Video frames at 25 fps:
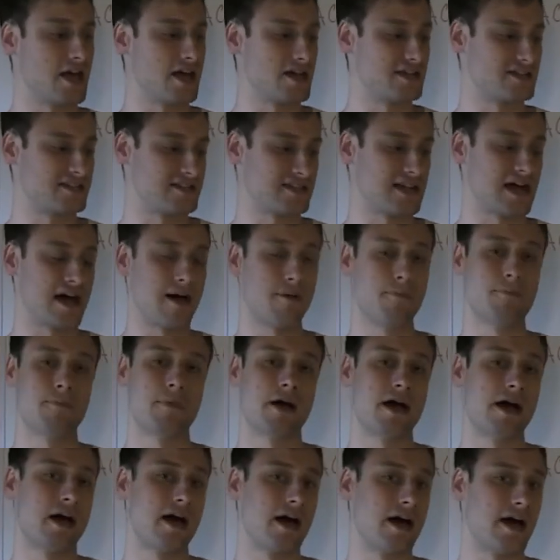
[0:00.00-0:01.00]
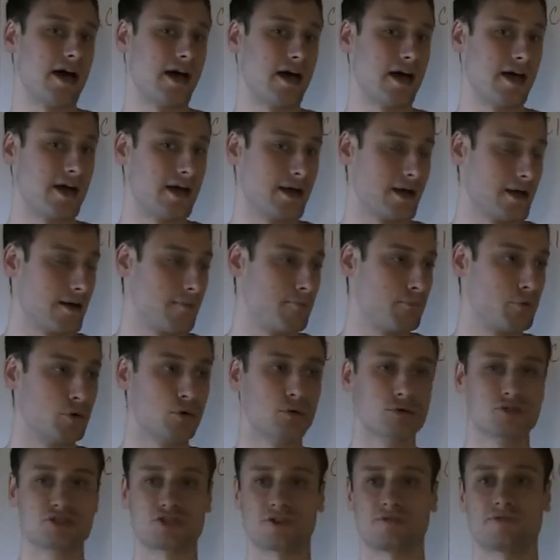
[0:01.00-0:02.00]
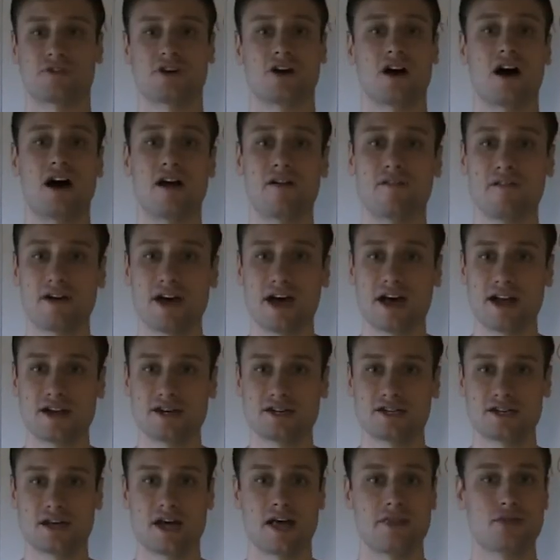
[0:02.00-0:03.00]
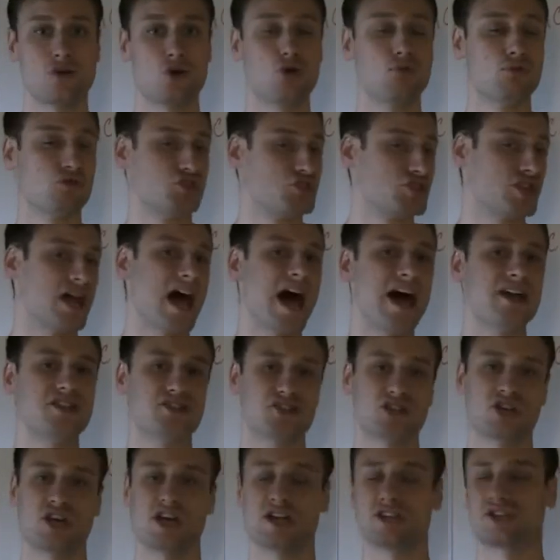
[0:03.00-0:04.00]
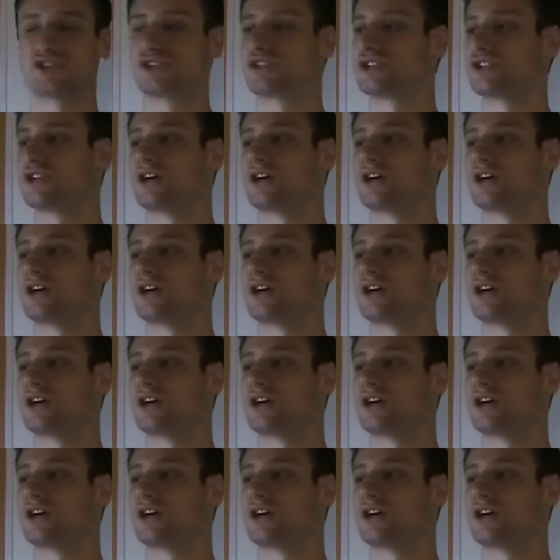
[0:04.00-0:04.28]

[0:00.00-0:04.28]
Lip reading: some pulse of current and homogenize it